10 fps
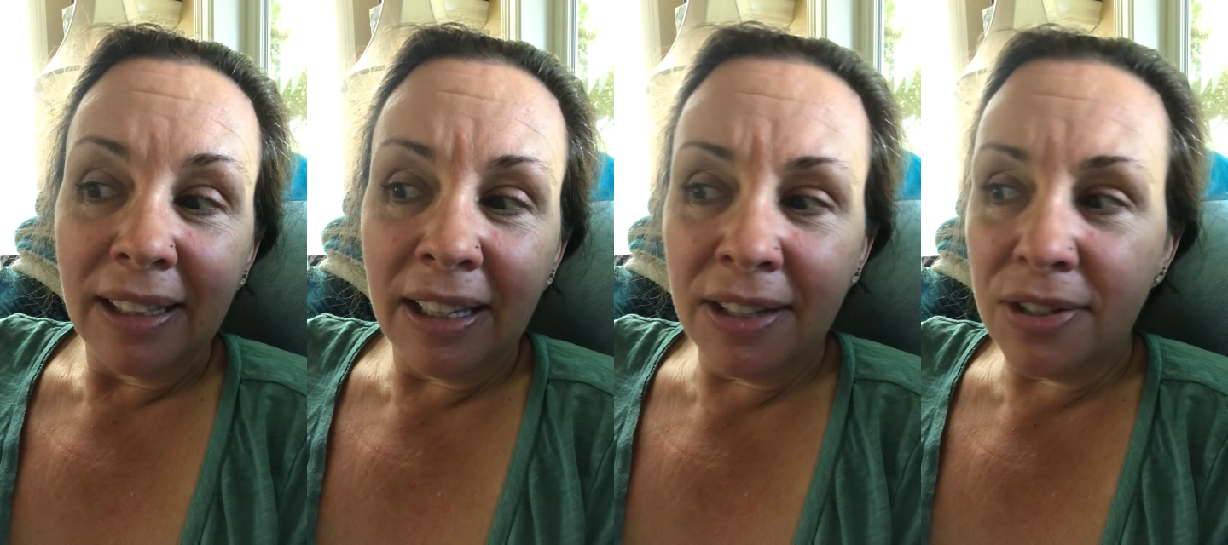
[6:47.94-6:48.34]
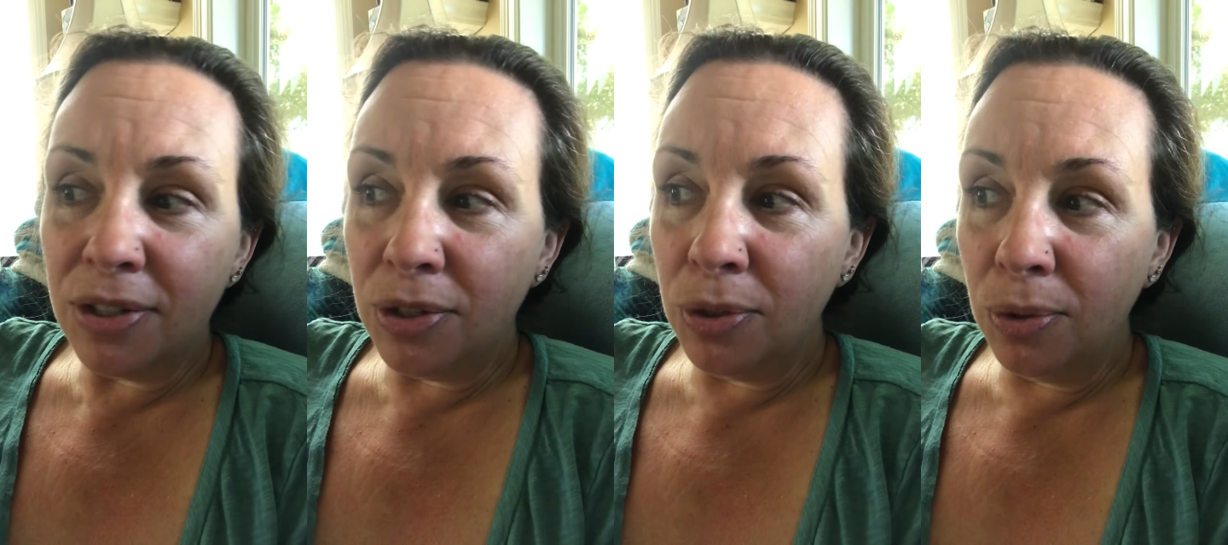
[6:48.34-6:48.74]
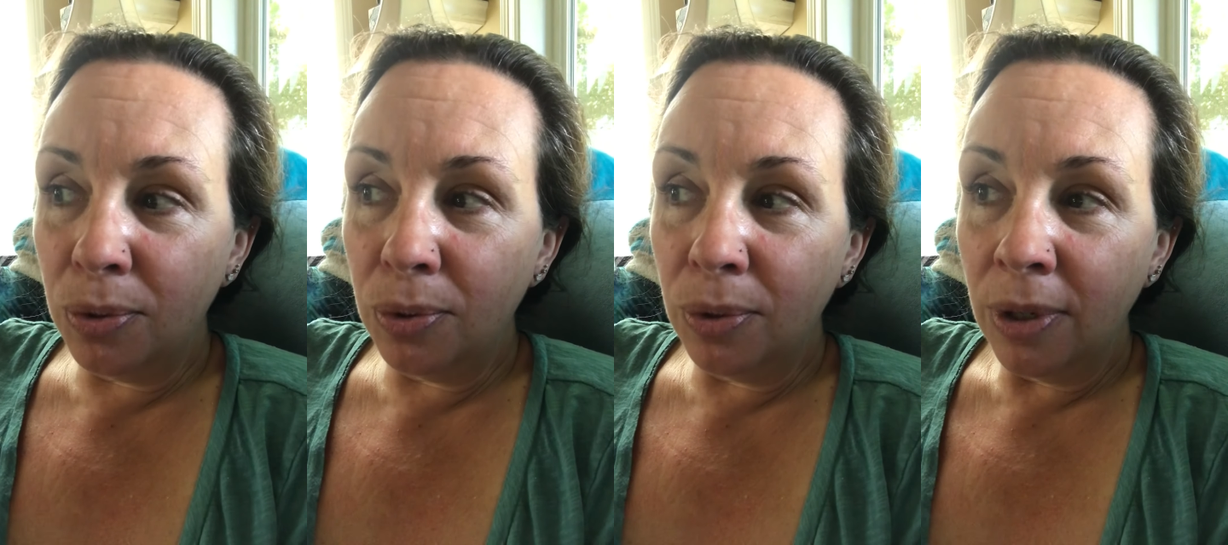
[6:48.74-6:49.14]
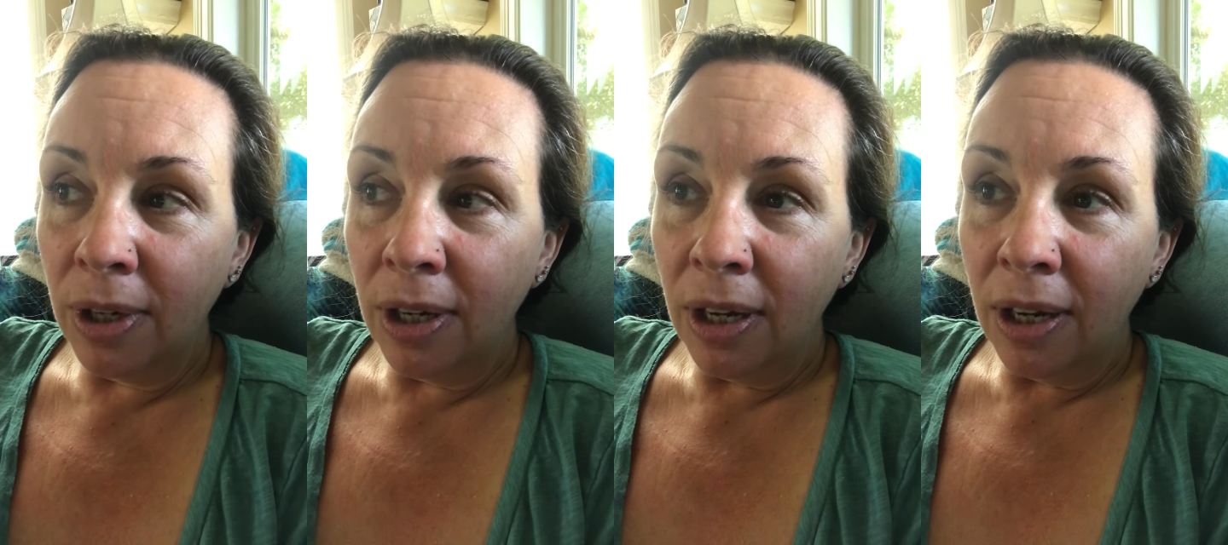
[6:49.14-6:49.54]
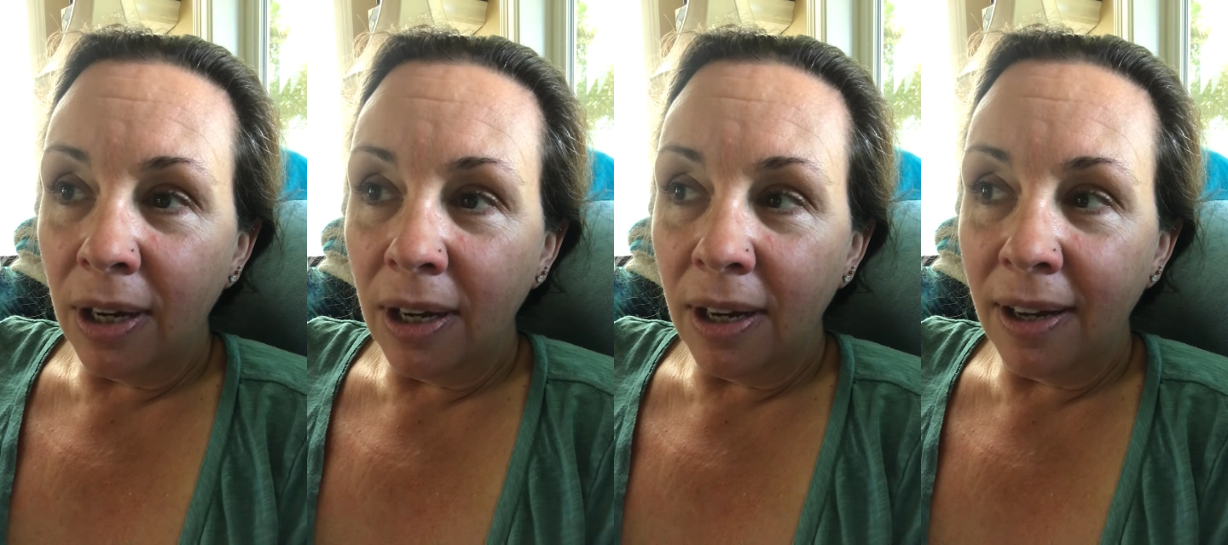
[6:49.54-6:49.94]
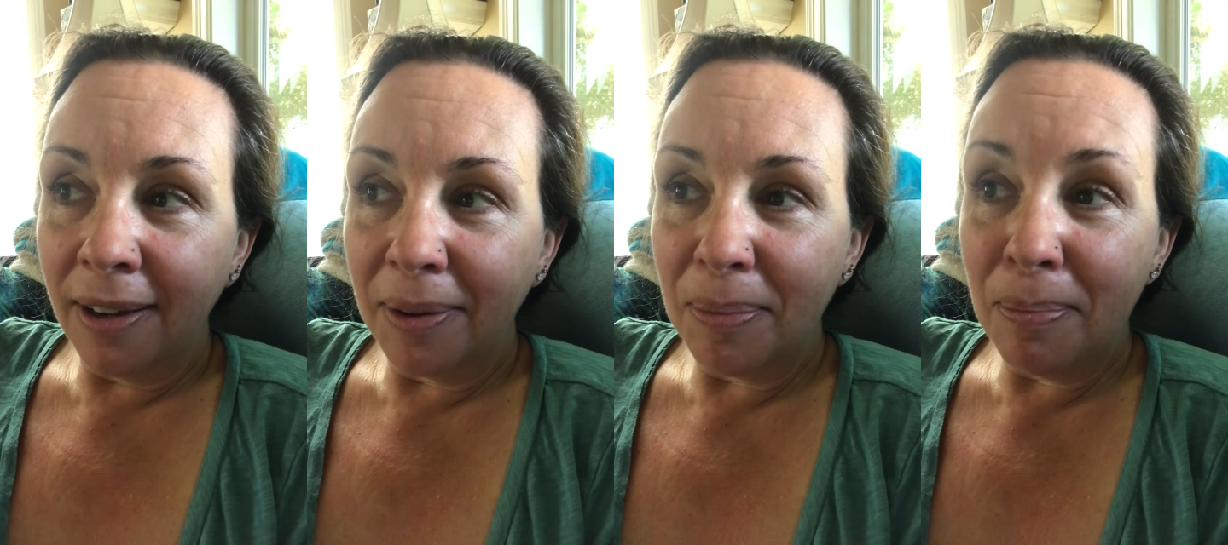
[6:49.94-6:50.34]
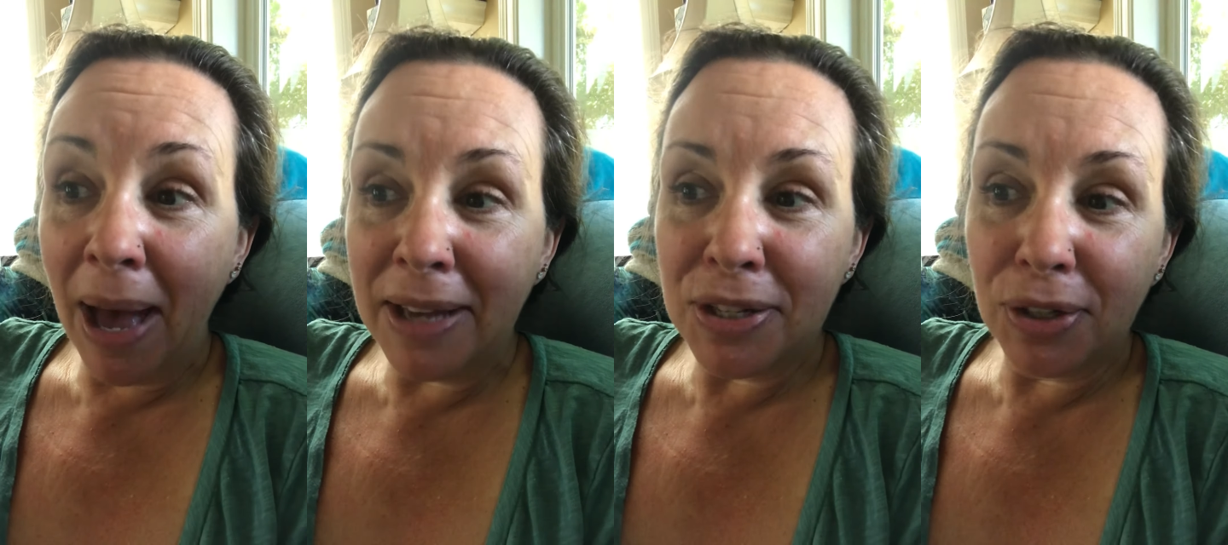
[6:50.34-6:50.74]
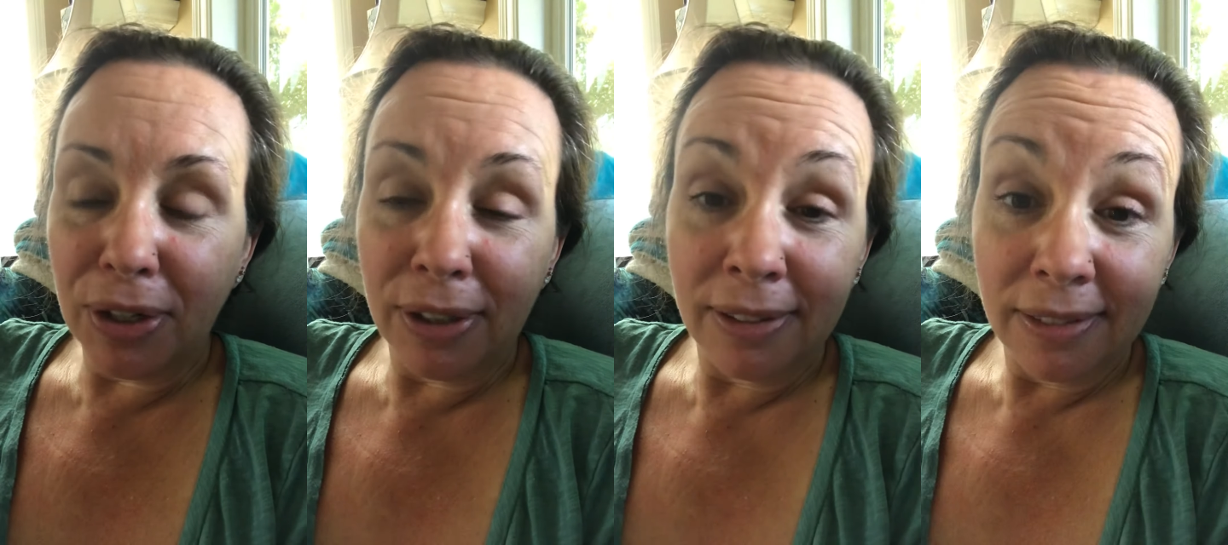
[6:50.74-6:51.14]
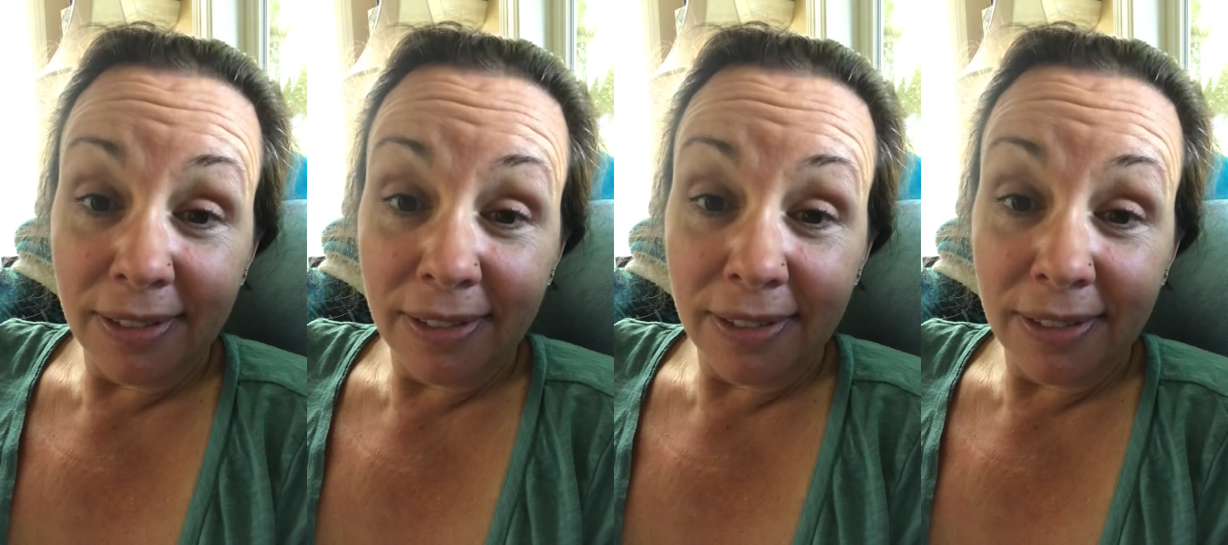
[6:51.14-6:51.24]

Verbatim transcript: is to master